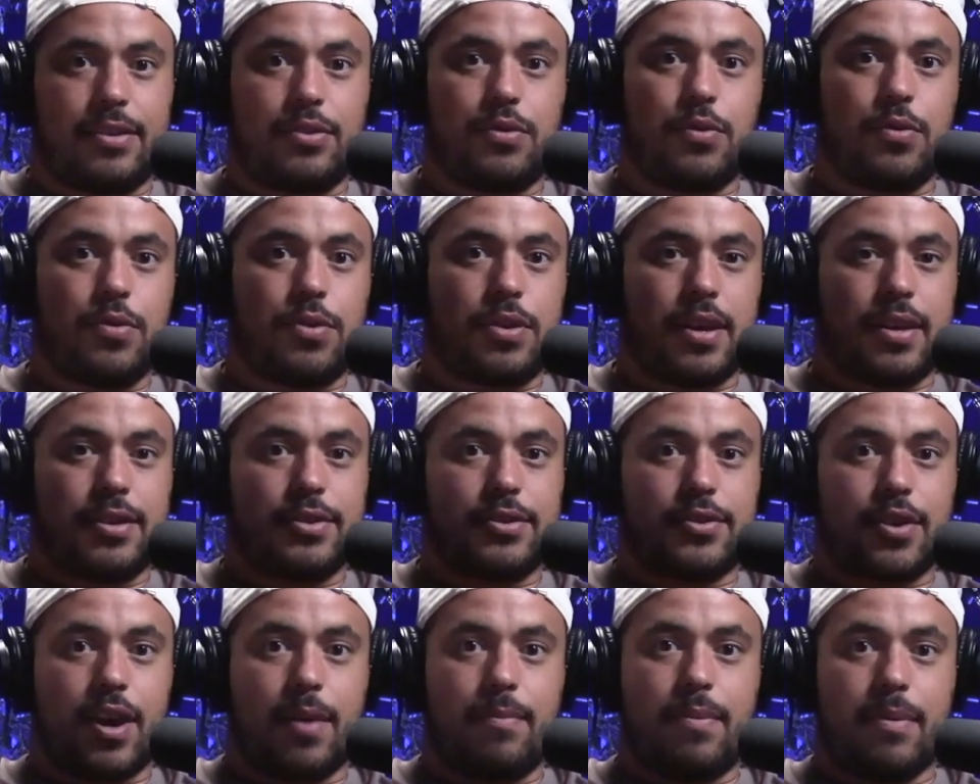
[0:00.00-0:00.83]
I do
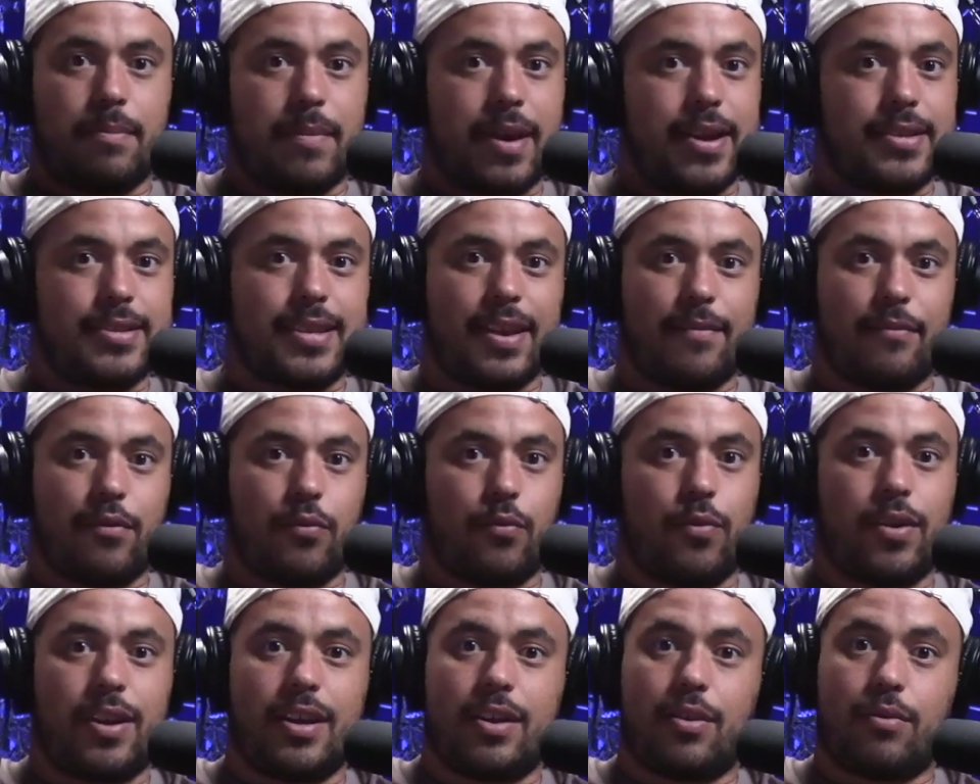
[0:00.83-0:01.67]
think Scope and Mace
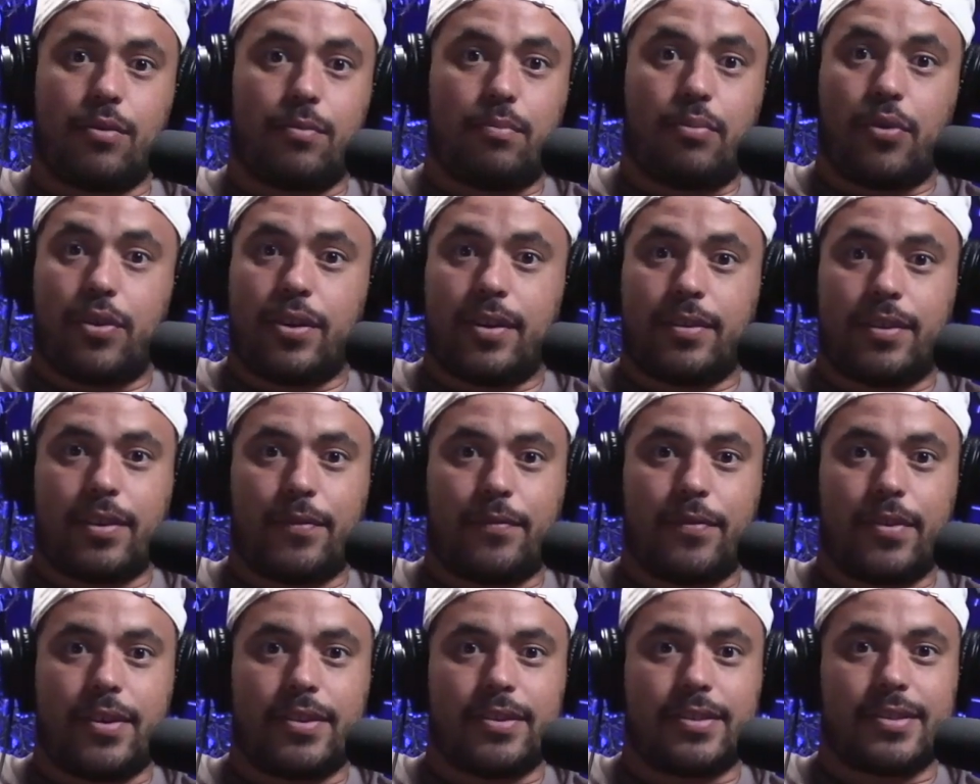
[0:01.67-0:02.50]
have a really good point of
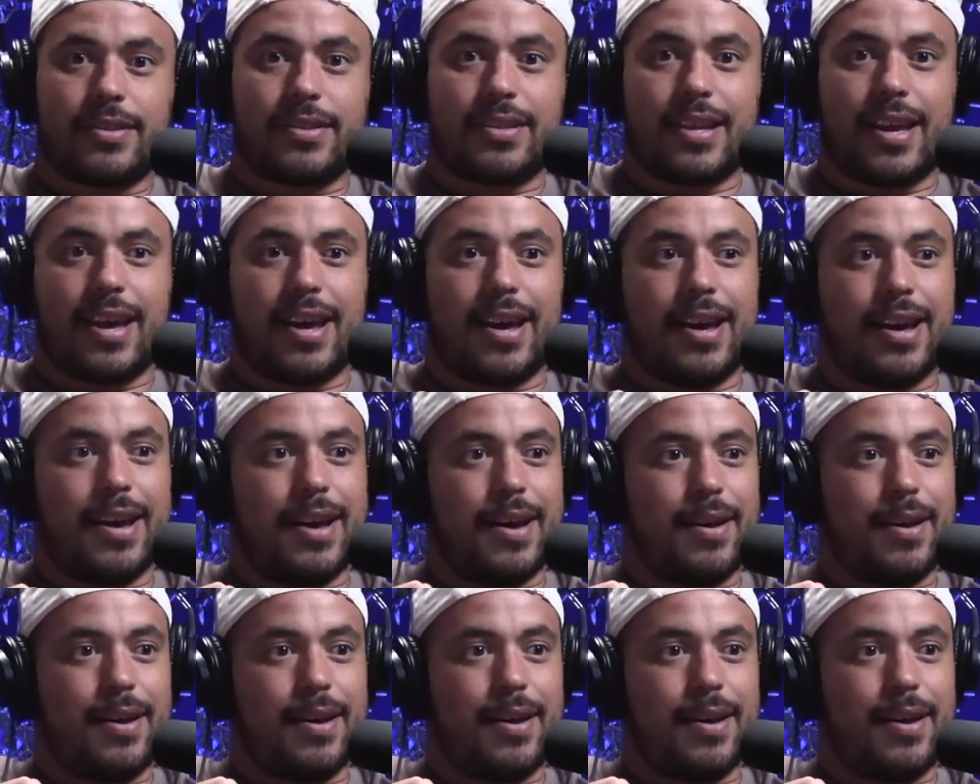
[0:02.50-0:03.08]
difference.